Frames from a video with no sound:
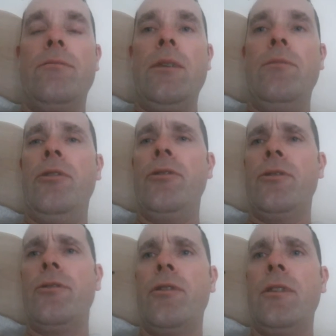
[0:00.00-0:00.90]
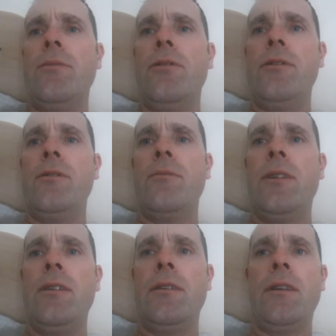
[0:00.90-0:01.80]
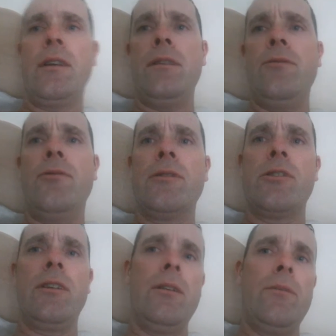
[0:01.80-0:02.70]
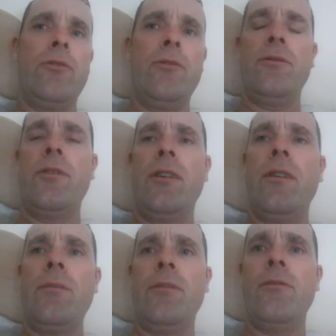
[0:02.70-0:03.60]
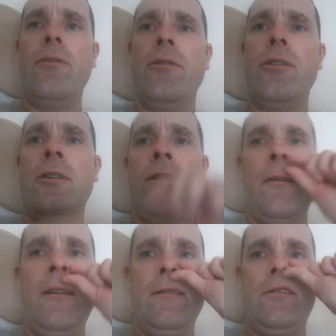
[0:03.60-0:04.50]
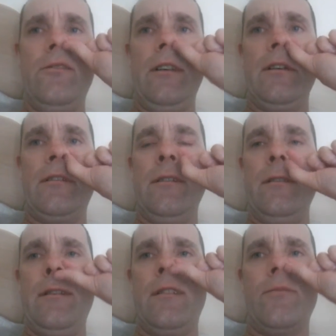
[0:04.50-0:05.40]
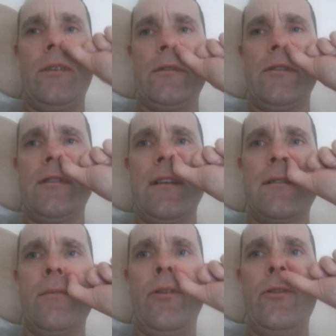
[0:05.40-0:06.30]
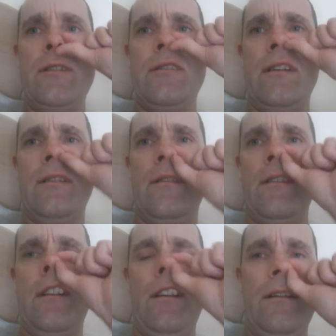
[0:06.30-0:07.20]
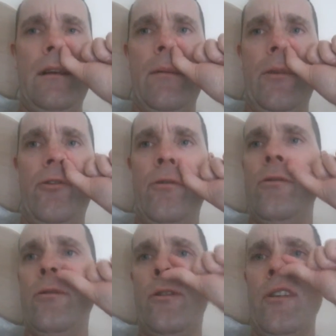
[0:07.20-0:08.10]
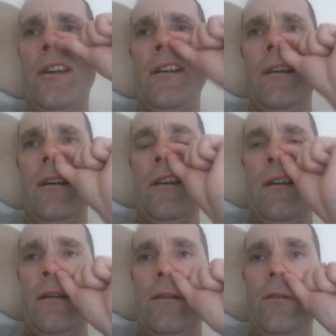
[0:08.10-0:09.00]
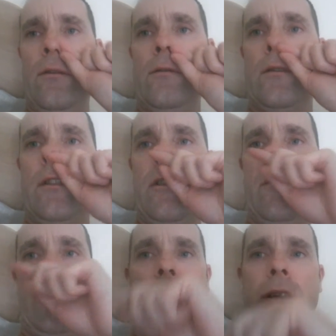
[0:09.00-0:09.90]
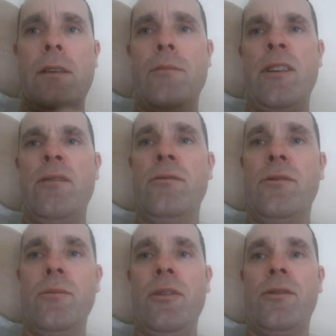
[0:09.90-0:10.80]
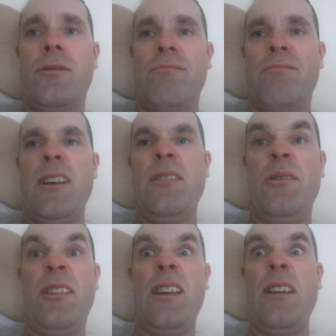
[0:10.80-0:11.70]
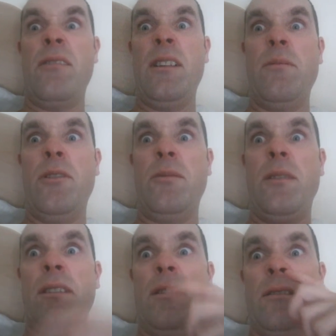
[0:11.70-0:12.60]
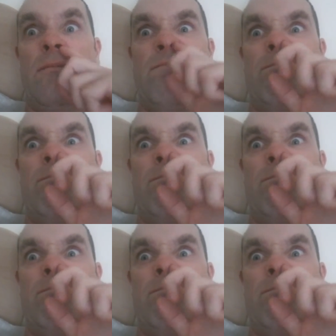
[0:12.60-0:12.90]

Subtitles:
my brother tried to poison me. I think he was watching Game of Thrones the night before, so he got the idea, because there's lots of poisonings in Game of Thrones. So, sorry about picking my nose, but I don't care anymore, because